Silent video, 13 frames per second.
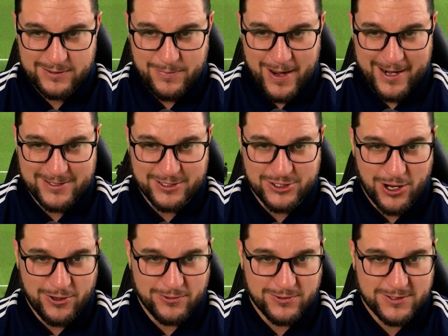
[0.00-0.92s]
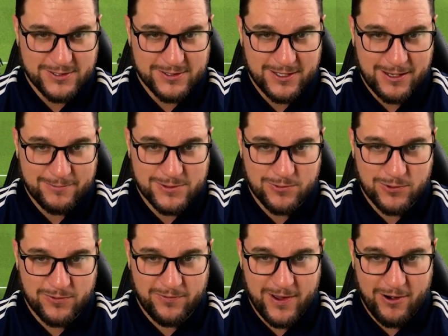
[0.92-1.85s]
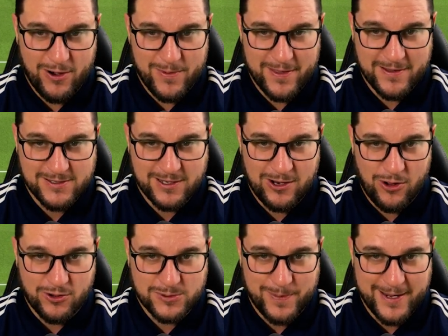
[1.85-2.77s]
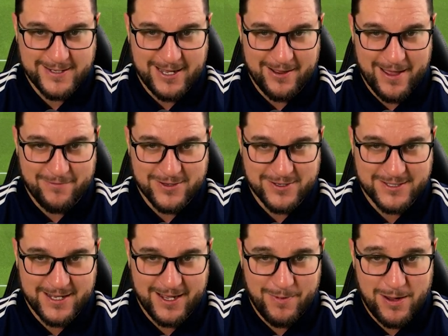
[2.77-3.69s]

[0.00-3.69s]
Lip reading: Back to Jones, up towards Fearon. I mean, there's a lot of space out there for Stitt.